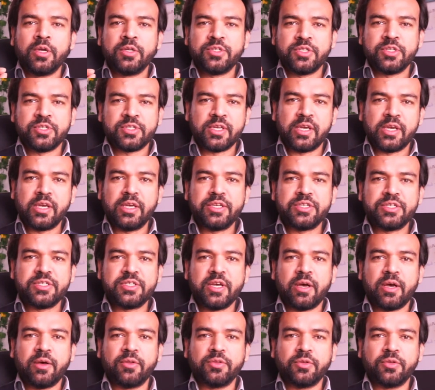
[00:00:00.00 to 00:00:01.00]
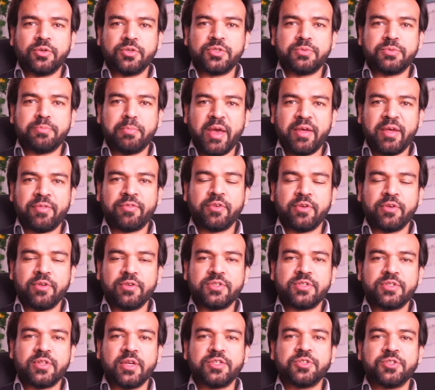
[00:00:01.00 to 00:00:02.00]
just list down those
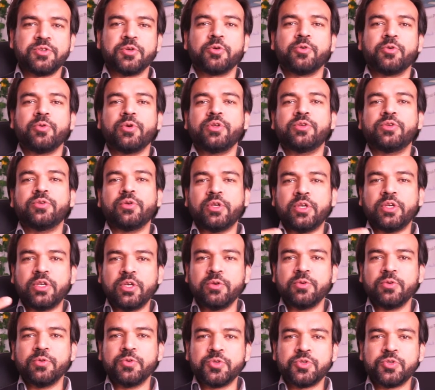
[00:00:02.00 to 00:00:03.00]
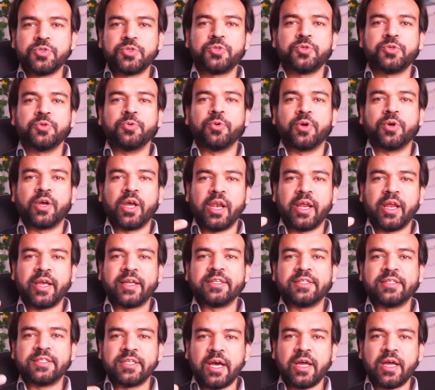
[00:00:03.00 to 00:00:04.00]
methods that you're going to use to
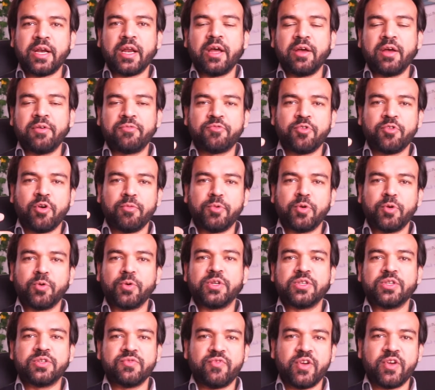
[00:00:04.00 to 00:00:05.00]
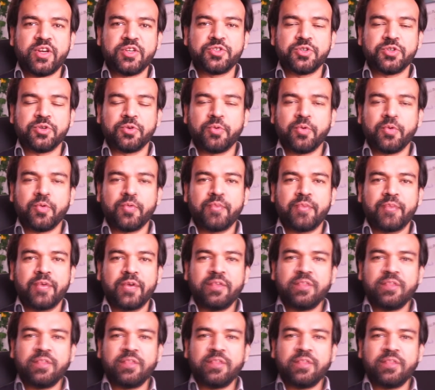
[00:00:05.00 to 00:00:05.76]
collect data from your intervention group.